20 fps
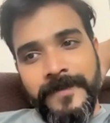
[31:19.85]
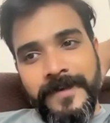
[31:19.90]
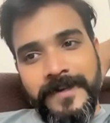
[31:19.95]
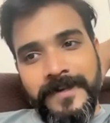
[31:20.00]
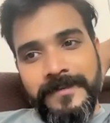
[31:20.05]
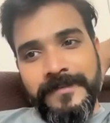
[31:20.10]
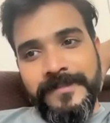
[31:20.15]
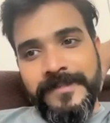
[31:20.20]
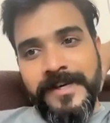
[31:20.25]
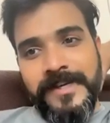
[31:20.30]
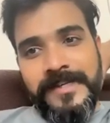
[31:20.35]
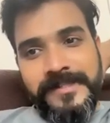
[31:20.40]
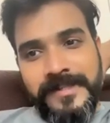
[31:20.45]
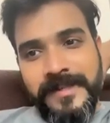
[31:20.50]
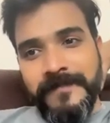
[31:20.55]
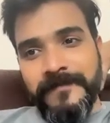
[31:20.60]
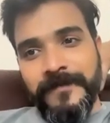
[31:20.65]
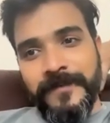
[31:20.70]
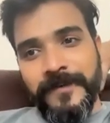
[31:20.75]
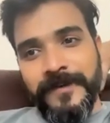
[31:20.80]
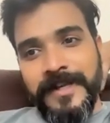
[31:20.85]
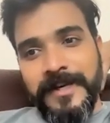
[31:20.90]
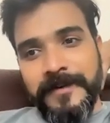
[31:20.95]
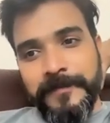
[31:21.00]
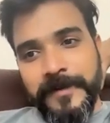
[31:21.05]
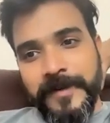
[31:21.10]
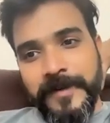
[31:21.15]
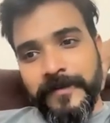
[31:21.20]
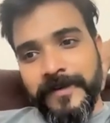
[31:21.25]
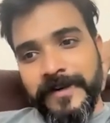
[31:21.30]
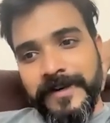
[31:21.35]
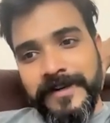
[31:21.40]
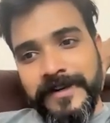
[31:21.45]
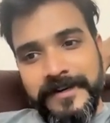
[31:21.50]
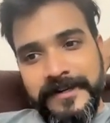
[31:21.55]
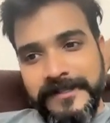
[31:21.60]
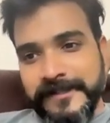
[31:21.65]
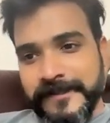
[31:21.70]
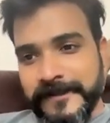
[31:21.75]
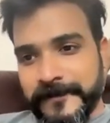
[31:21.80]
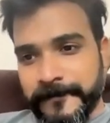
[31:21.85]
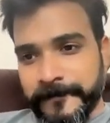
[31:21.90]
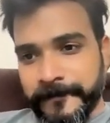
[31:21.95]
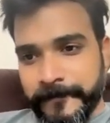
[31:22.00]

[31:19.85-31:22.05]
and charge them for that particular interest.